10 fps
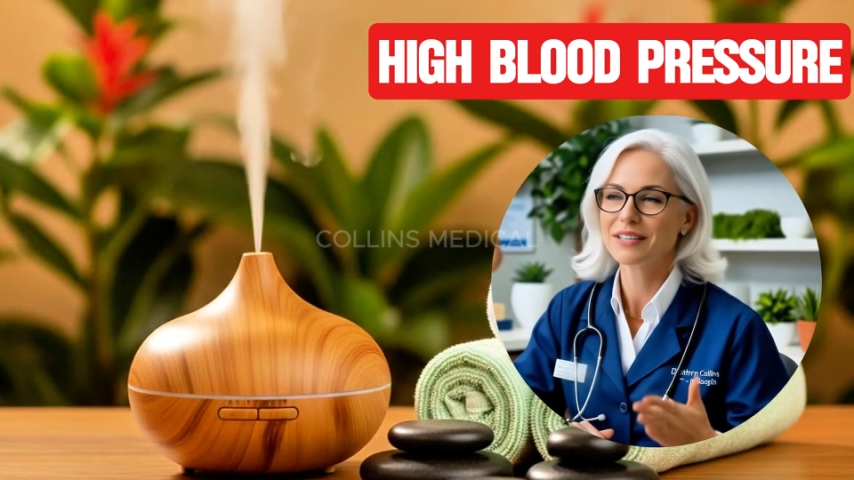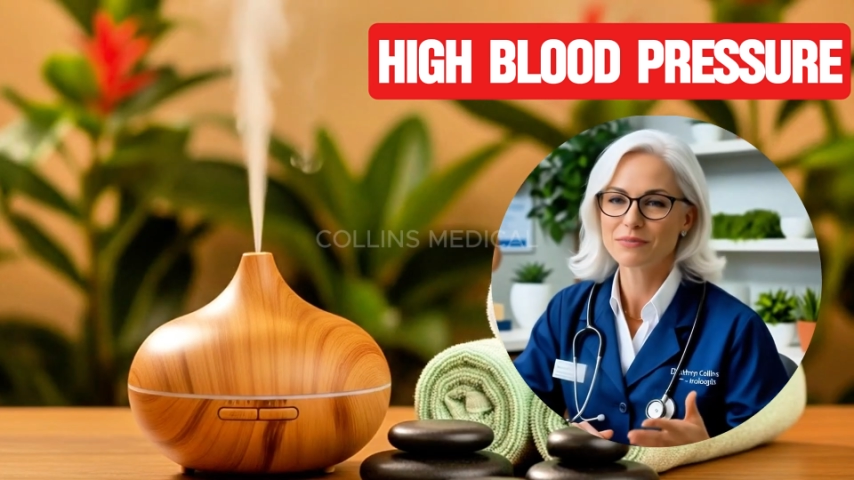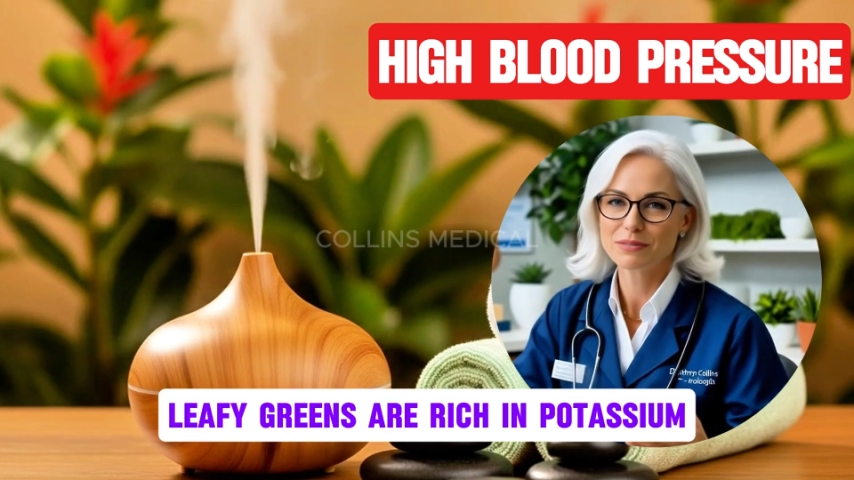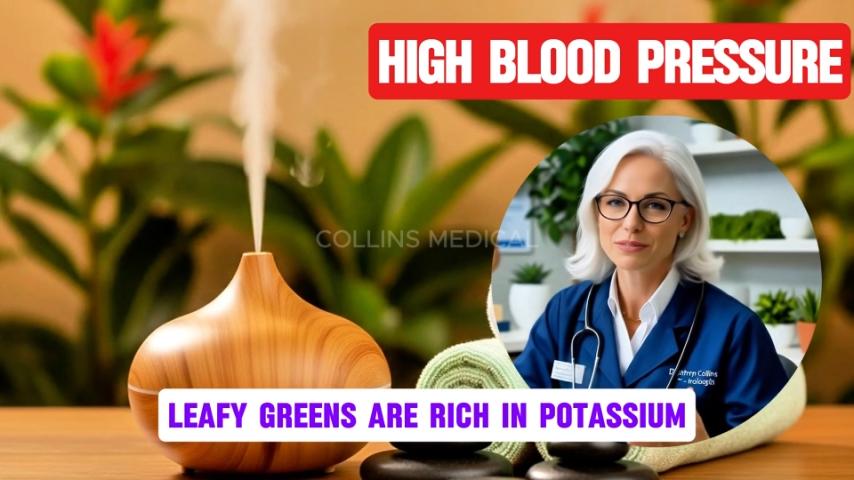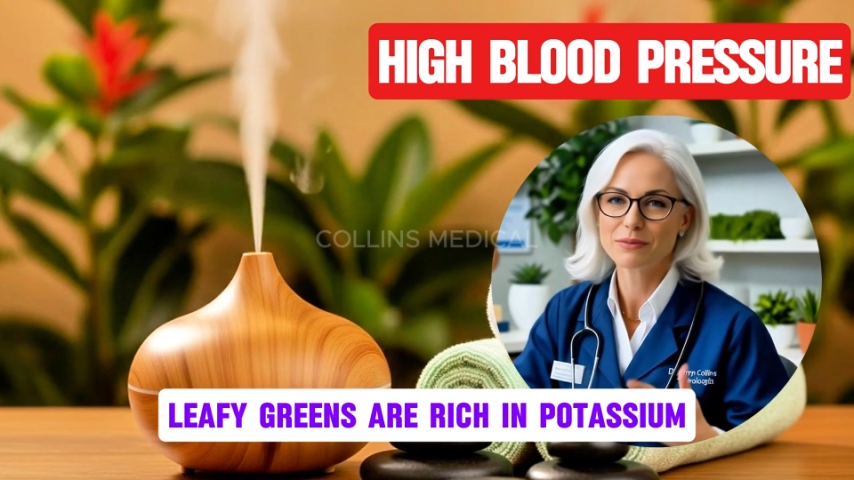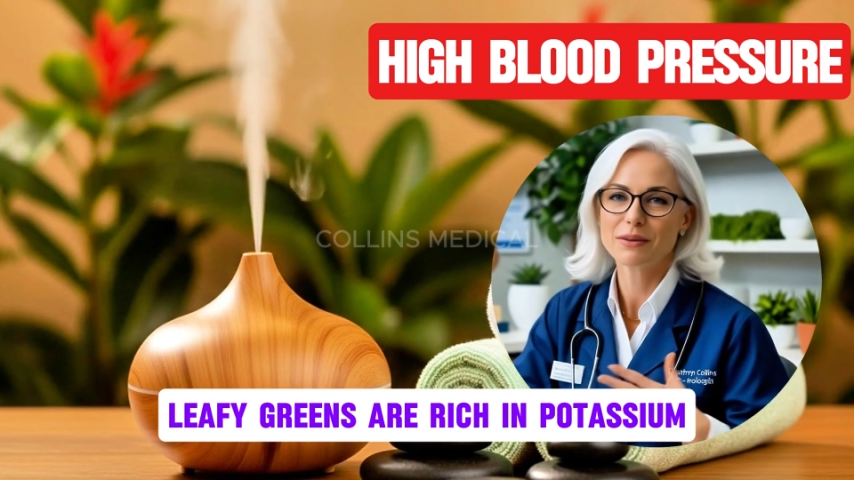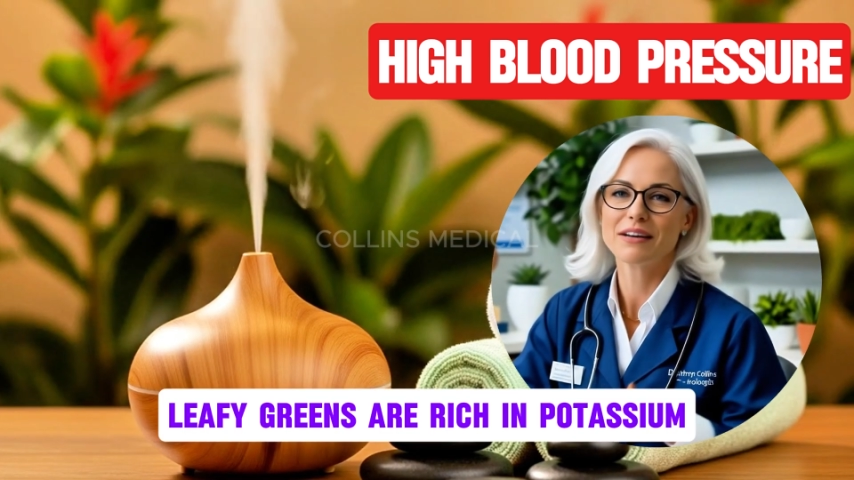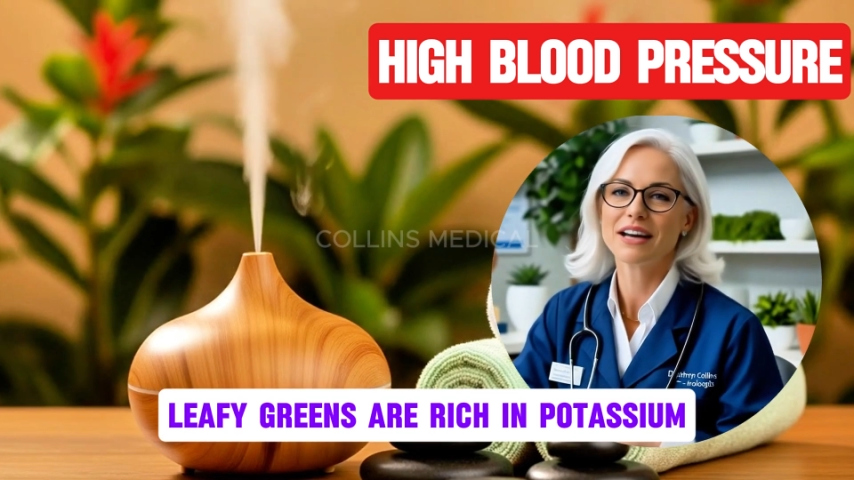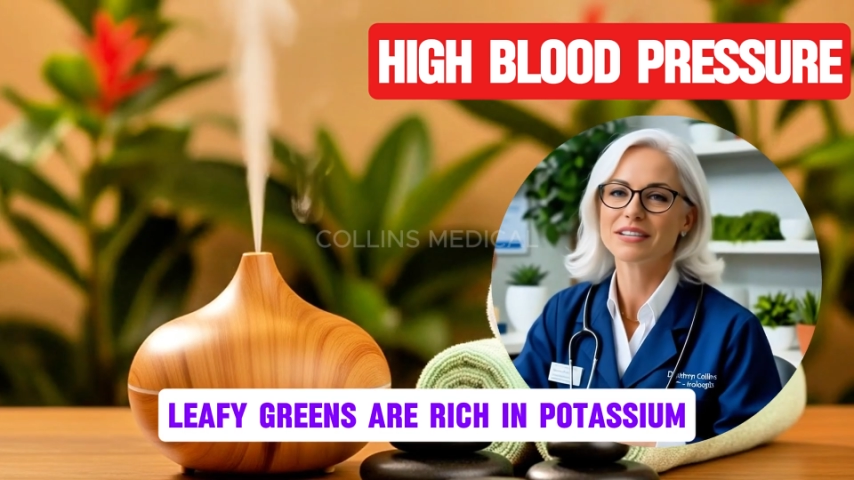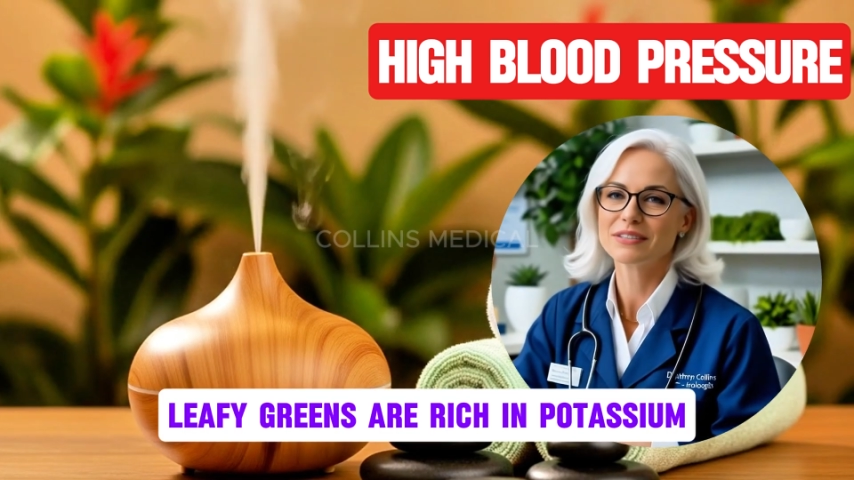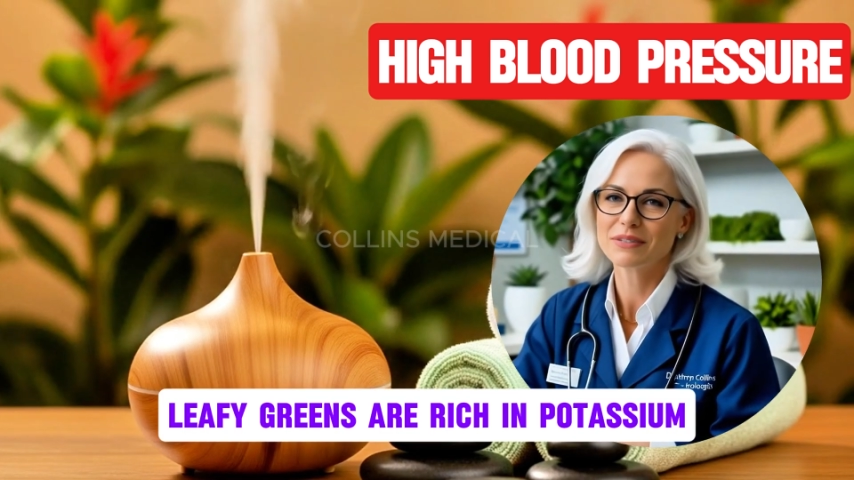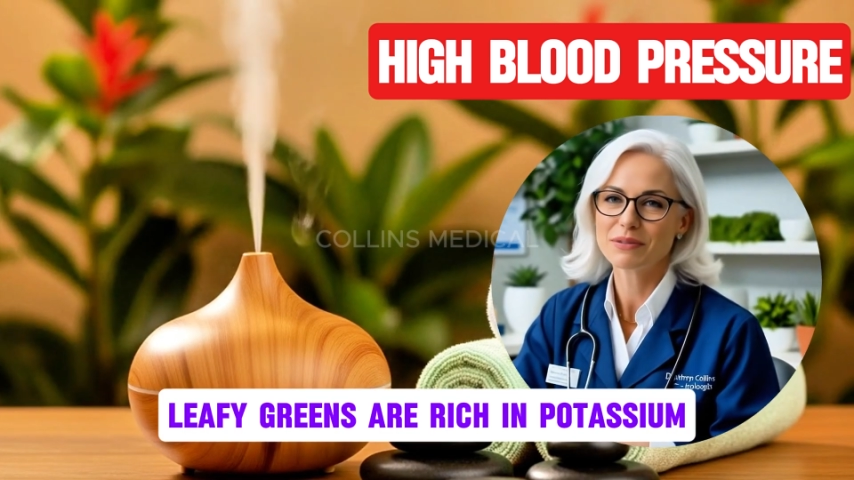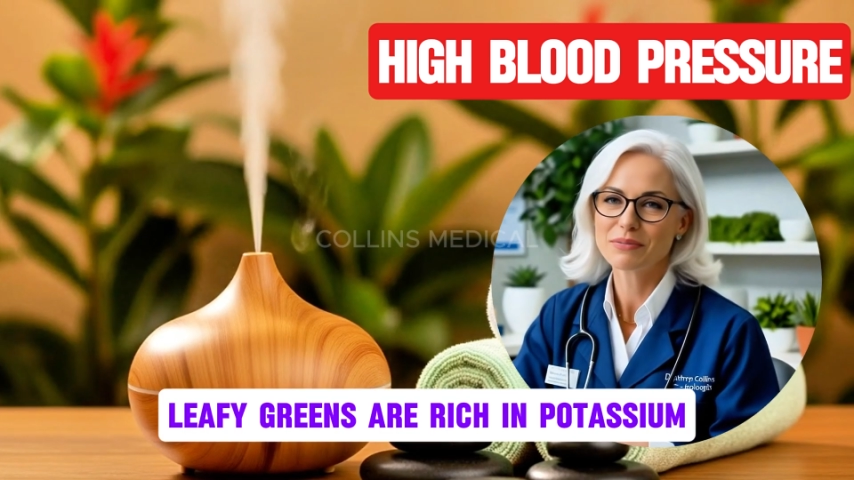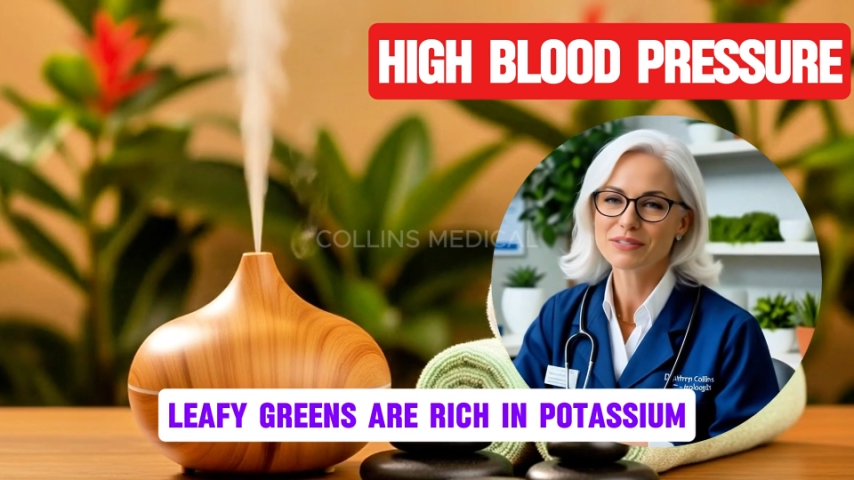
Leafy greens are